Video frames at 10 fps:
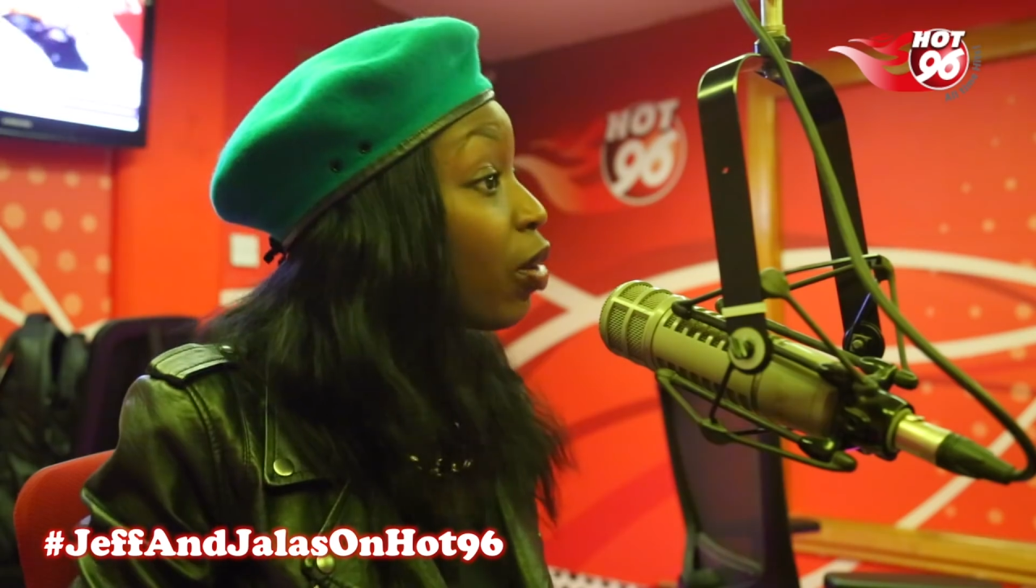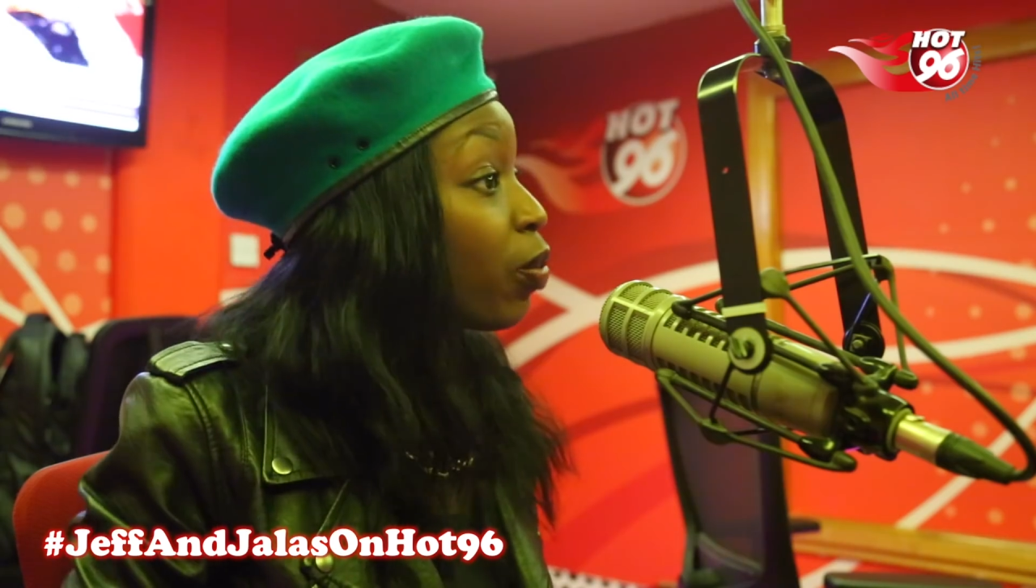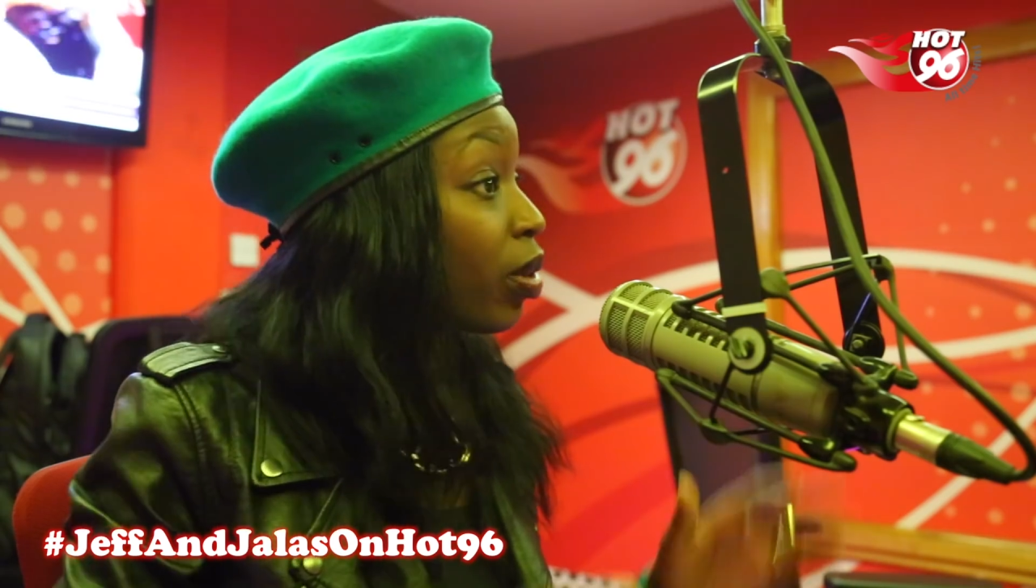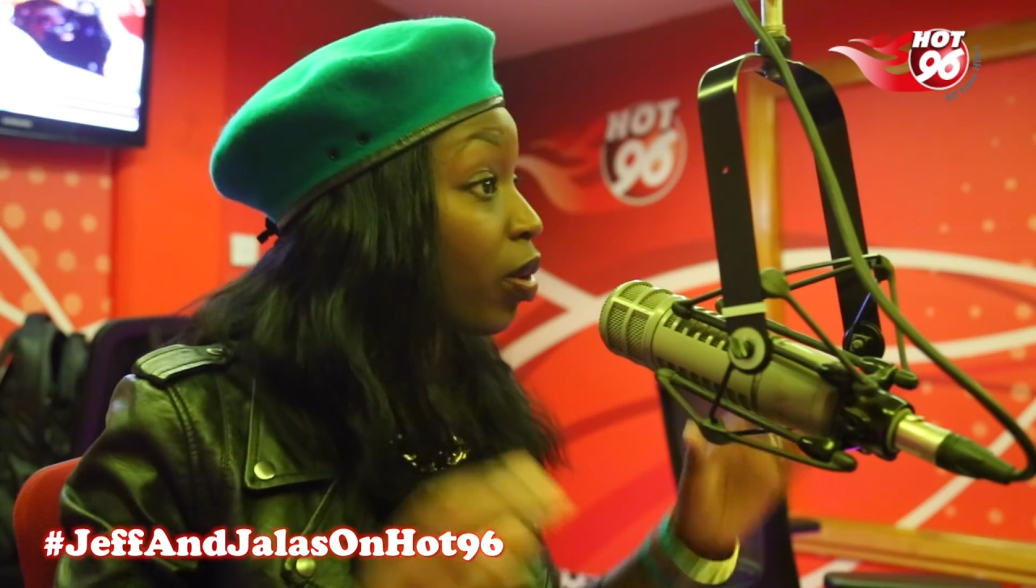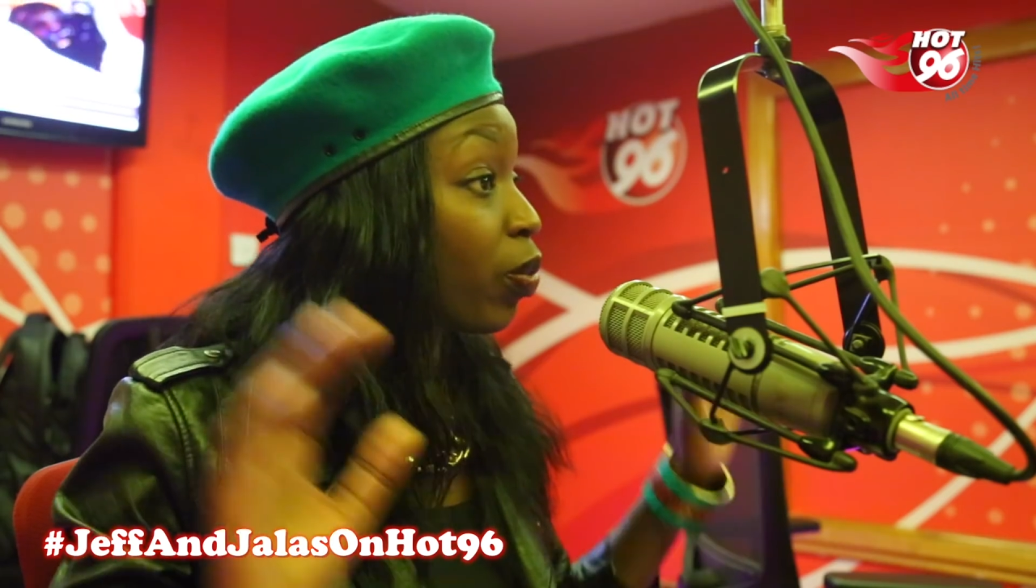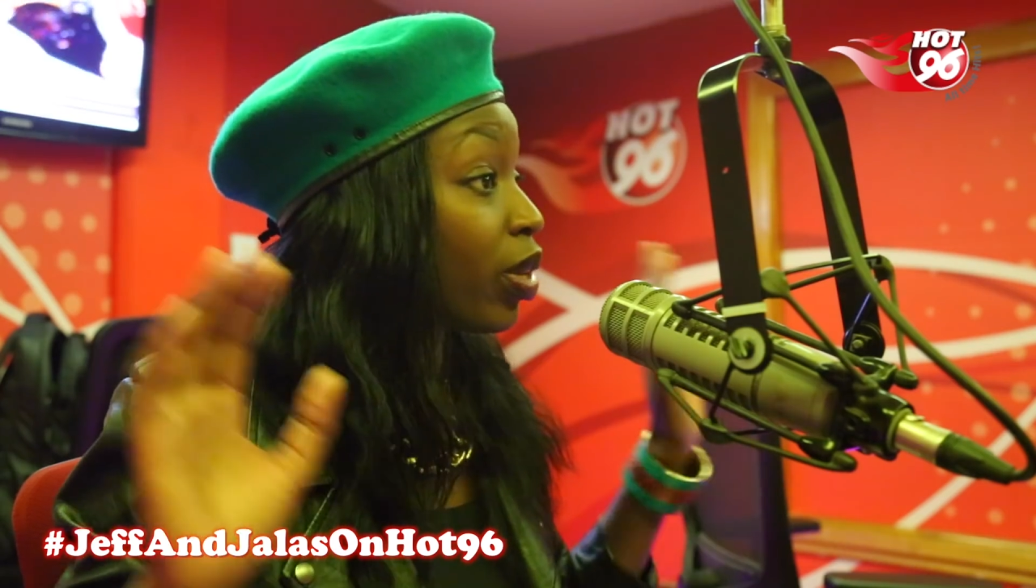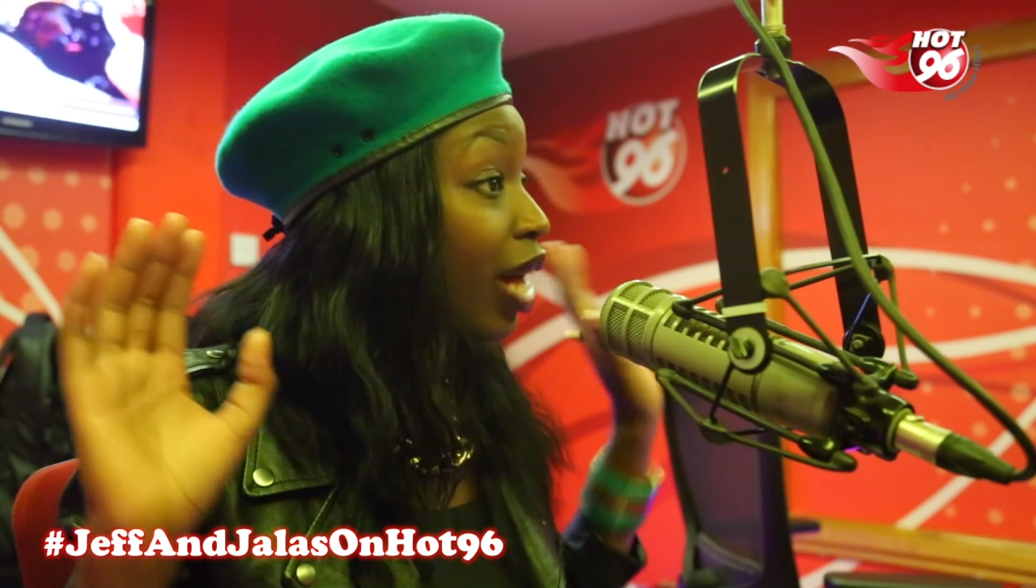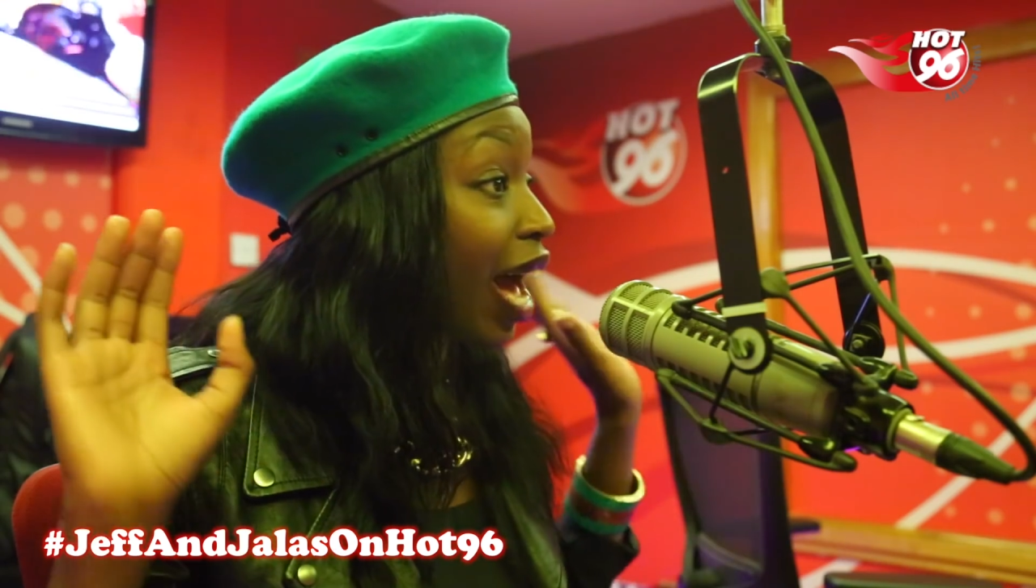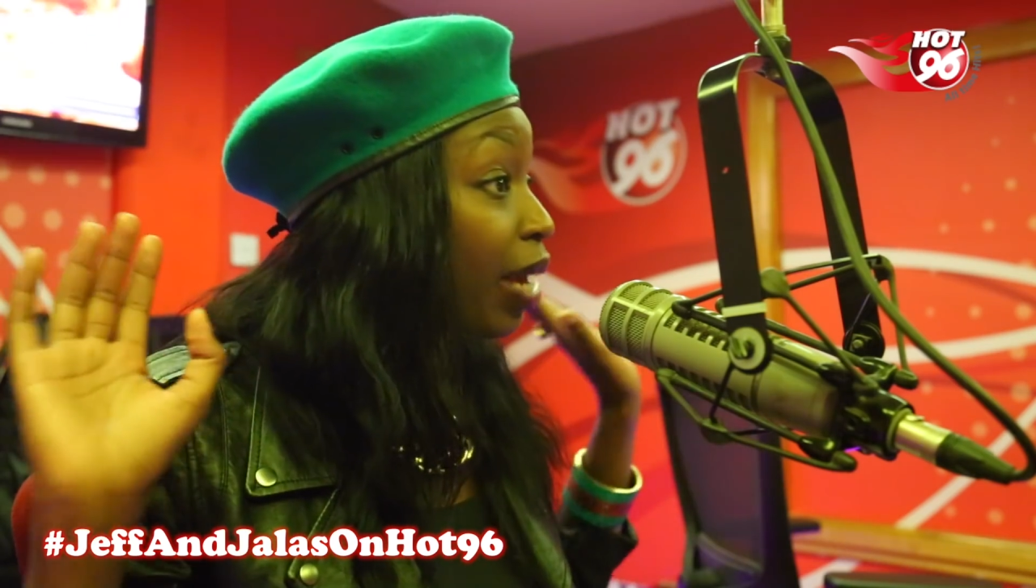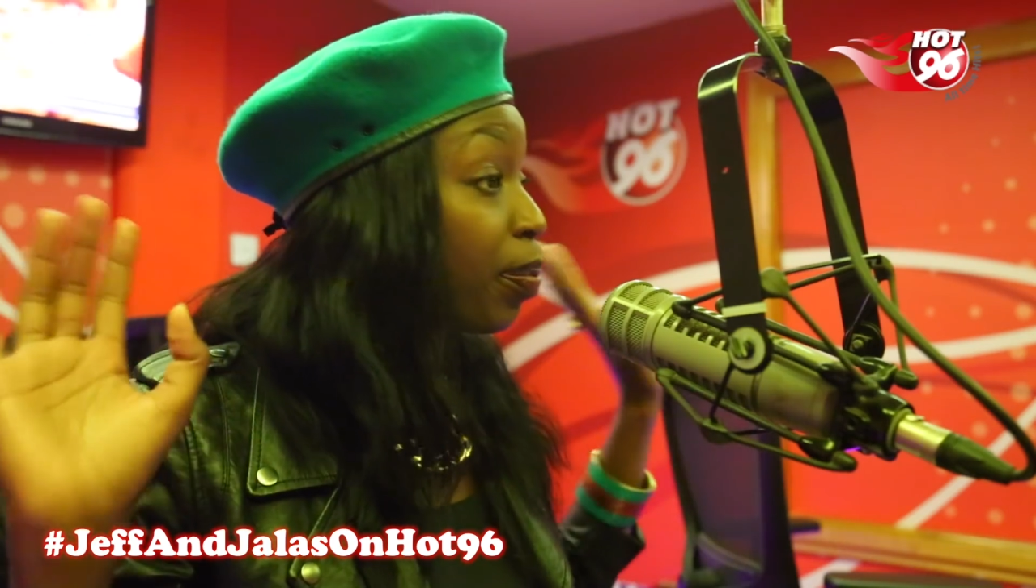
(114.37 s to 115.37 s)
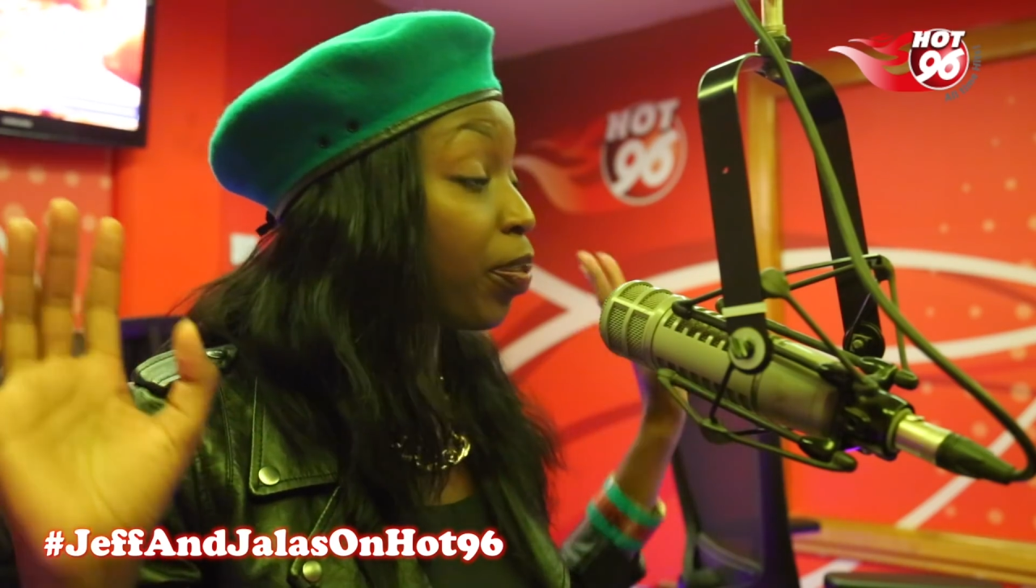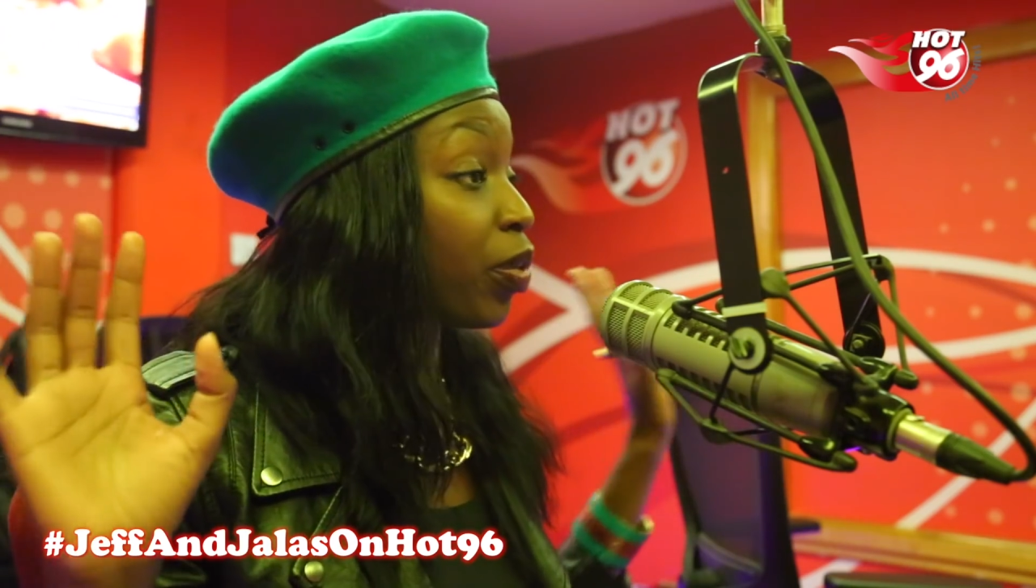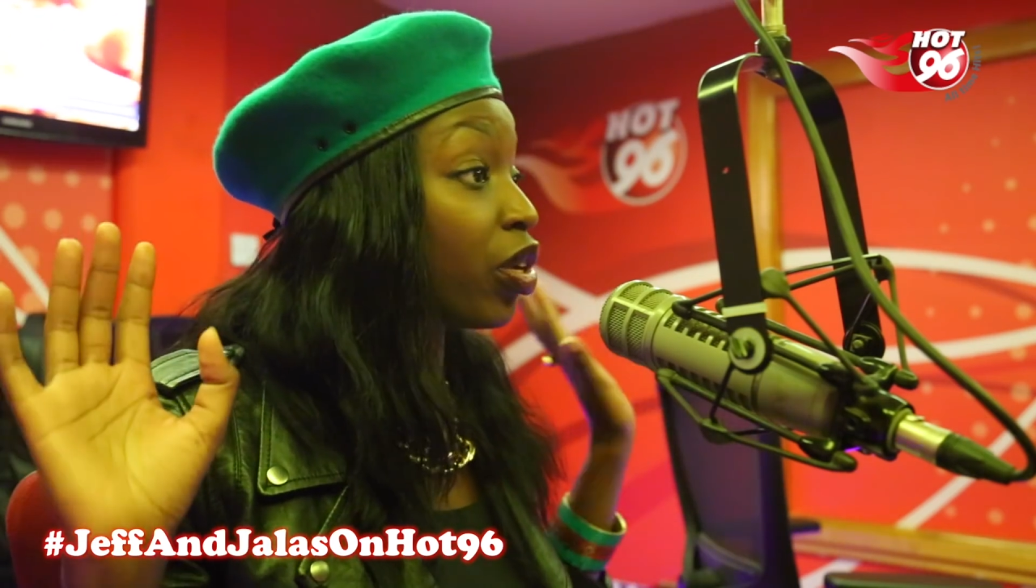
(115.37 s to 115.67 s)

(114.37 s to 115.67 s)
will hype